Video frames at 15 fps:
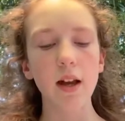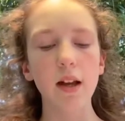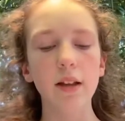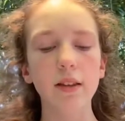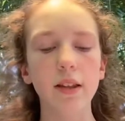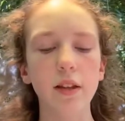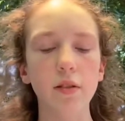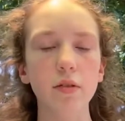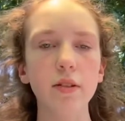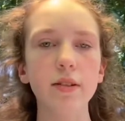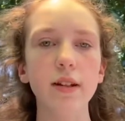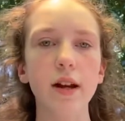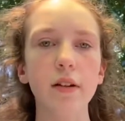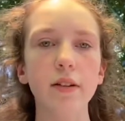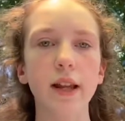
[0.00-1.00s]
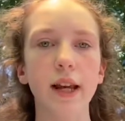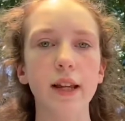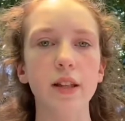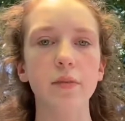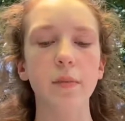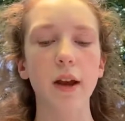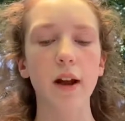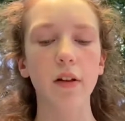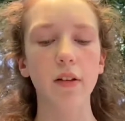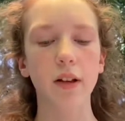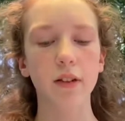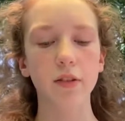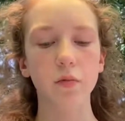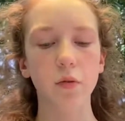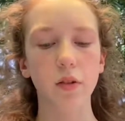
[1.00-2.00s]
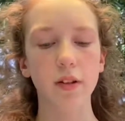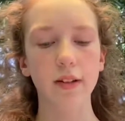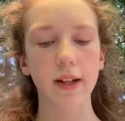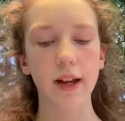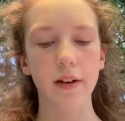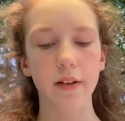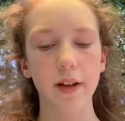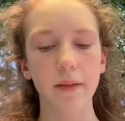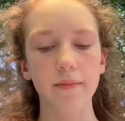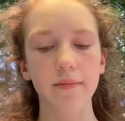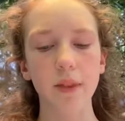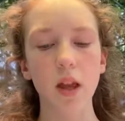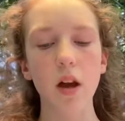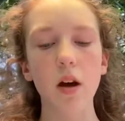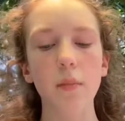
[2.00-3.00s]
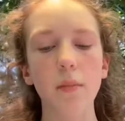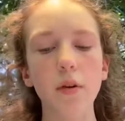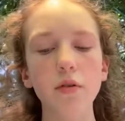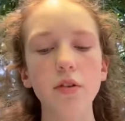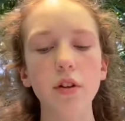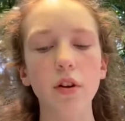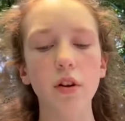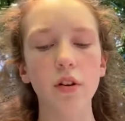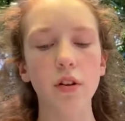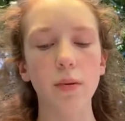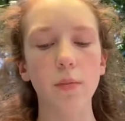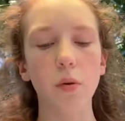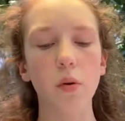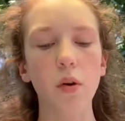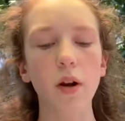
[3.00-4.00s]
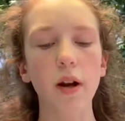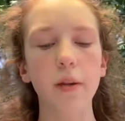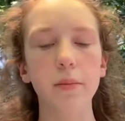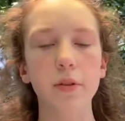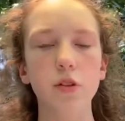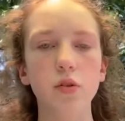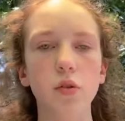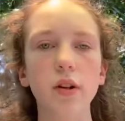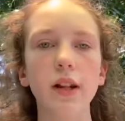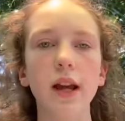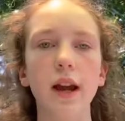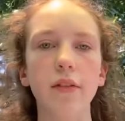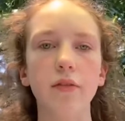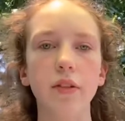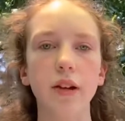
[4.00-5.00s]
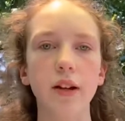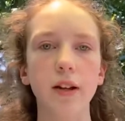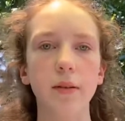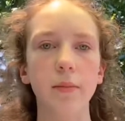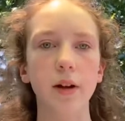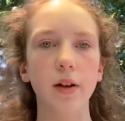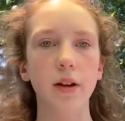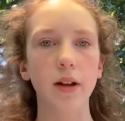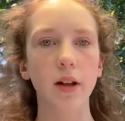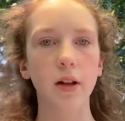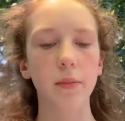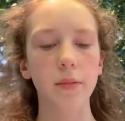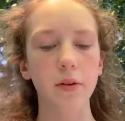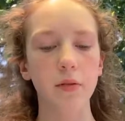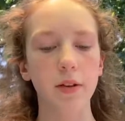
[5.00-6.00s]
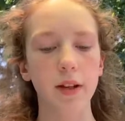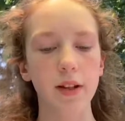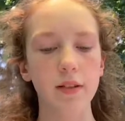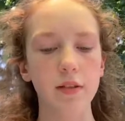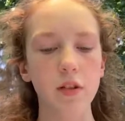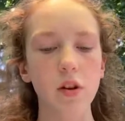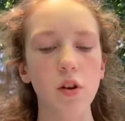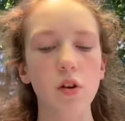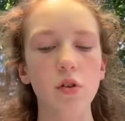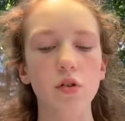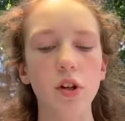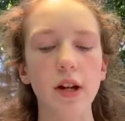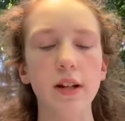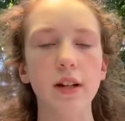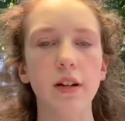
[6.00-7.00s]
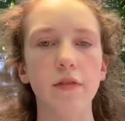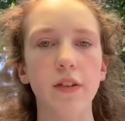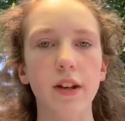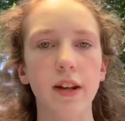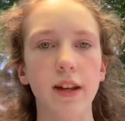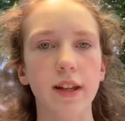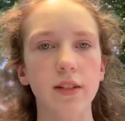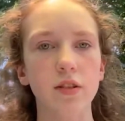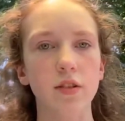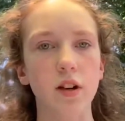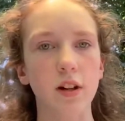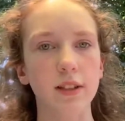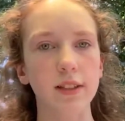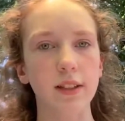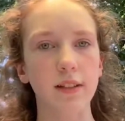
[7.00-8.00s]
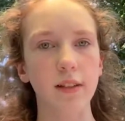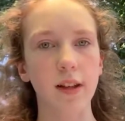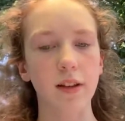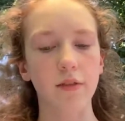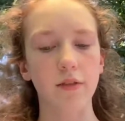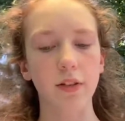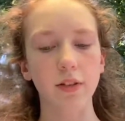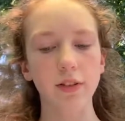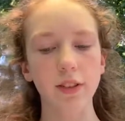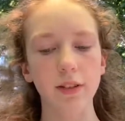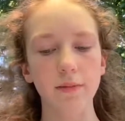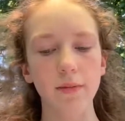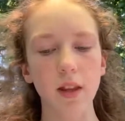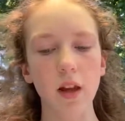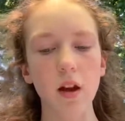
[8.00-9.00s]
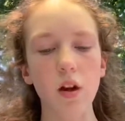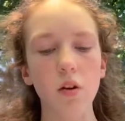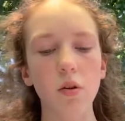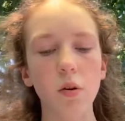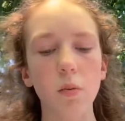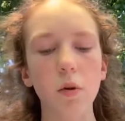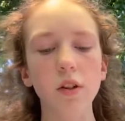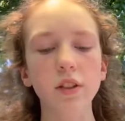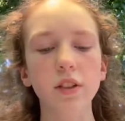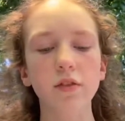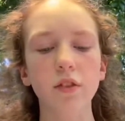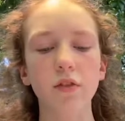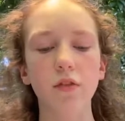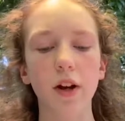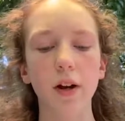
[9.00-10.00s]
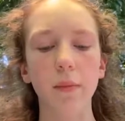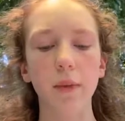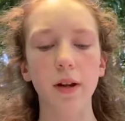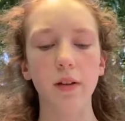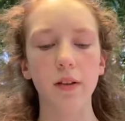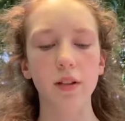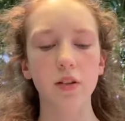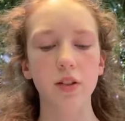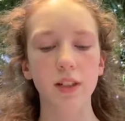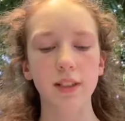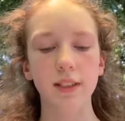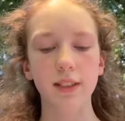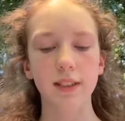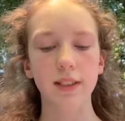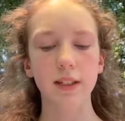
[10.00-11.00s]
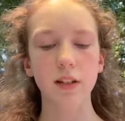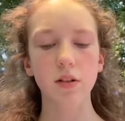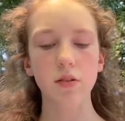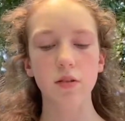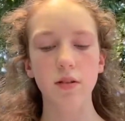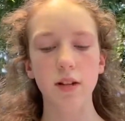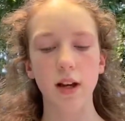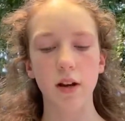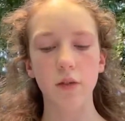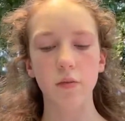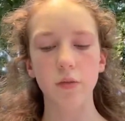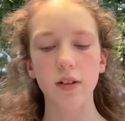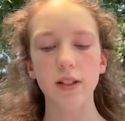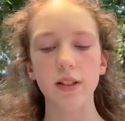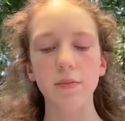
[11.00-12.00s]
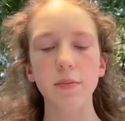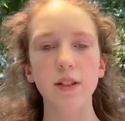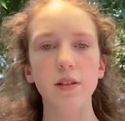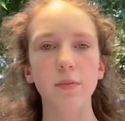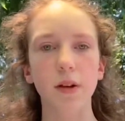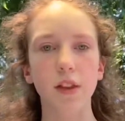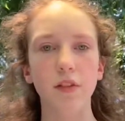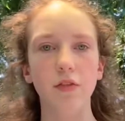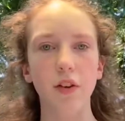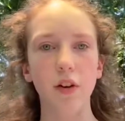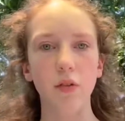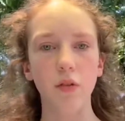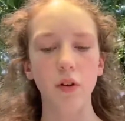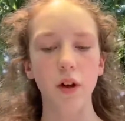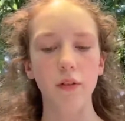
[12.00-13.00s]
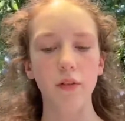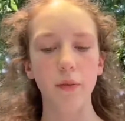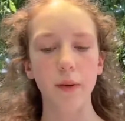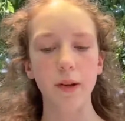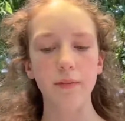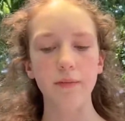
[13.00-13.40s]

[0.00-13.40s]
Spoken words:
The Uniontown case parallels Warren County. Both occurred in poor and majority African American communities who tried to defend against toxic landfills. Reports of environmental injustice in Uniontown were dismissed by the federal government.